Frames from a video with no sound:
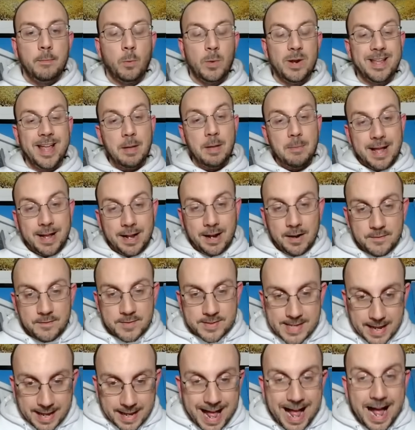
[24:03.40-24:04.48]
But when he came back in the
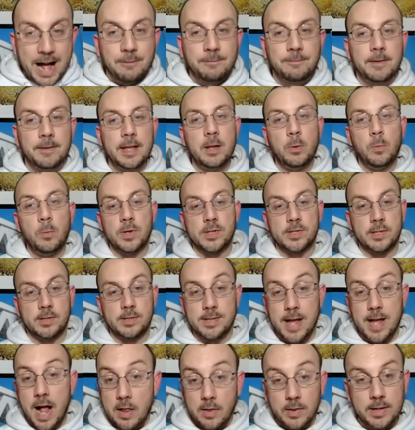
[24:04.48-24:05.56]
second half, he was
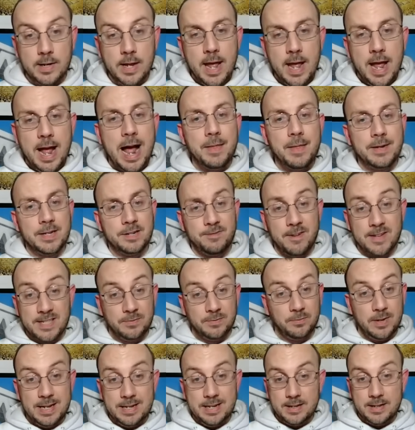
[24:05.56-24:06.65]
solid. I think
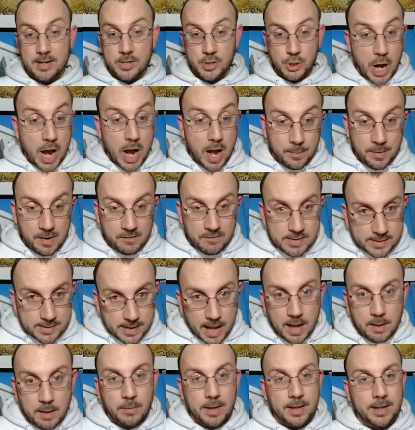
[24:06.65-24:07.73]
defensively he did his job in this
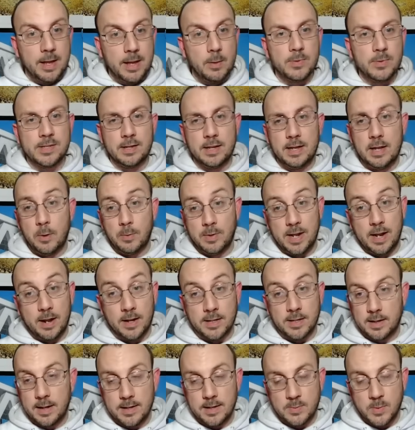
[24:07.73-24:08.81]
game. Like he was,
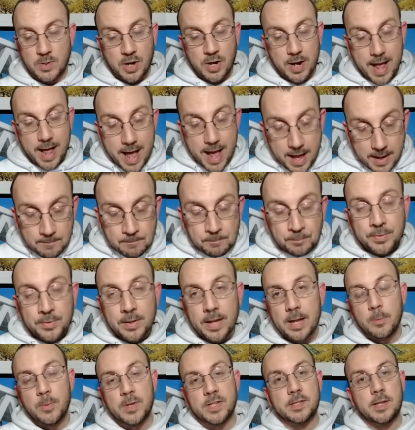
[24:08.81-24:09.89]
getting special on Ant.
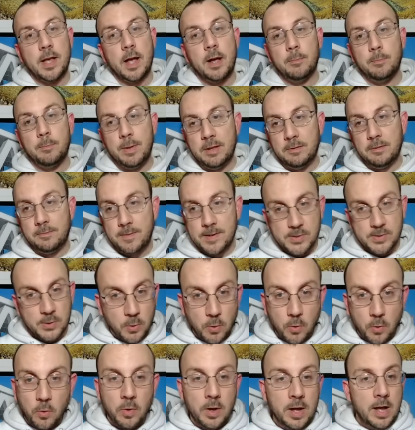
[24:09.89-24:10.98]
He was being
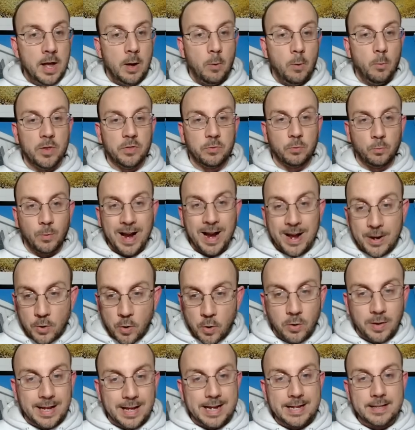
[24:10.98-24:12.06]
physical with
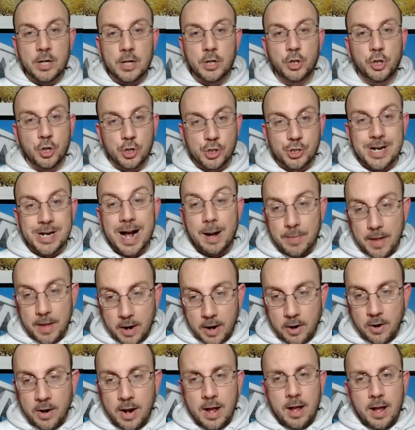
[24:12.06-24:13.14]
Randall. Like he did a good job
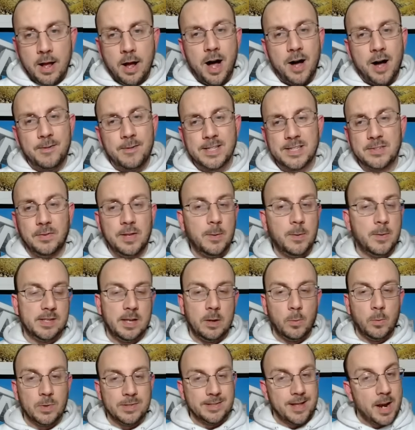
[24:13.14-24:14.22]
there. Offensively,
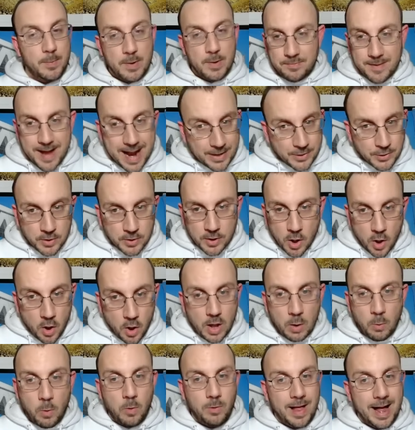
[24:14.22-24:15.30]
it was not a big factor at
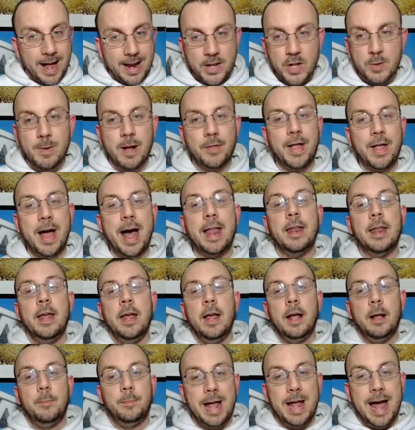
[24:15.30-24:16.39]
all. I won't lie to you about that.
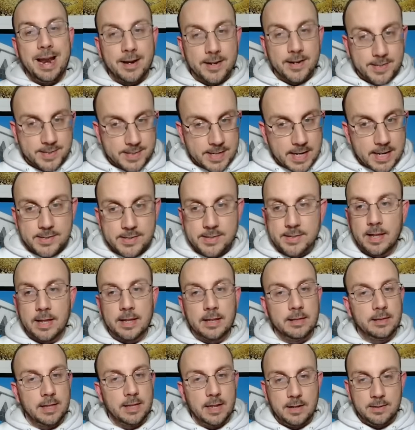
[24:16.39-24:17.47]
But had an assist,
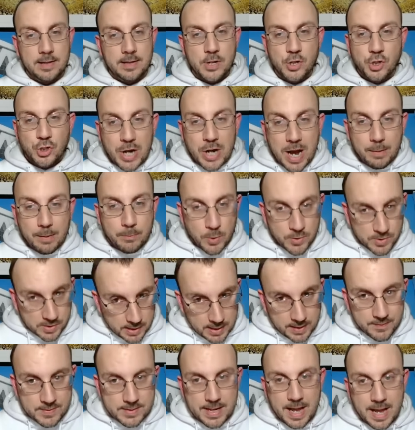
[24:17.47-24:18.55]
like did his job
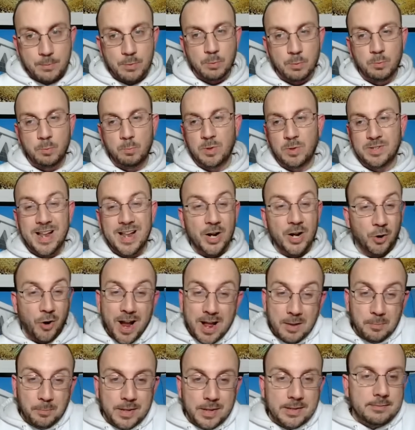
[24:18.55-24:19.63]
mostly in this game. It was not
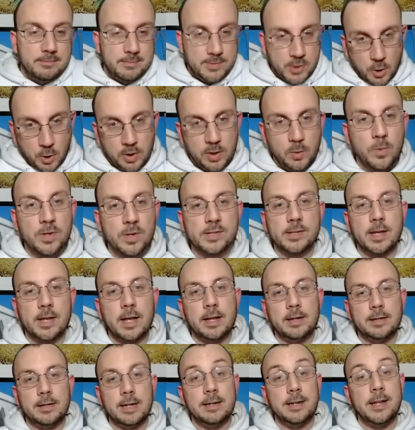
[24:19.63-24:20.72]
great, but certainly was
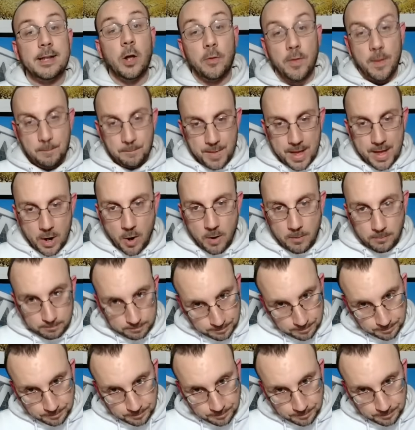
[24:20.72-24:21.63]
didn't kill them at all.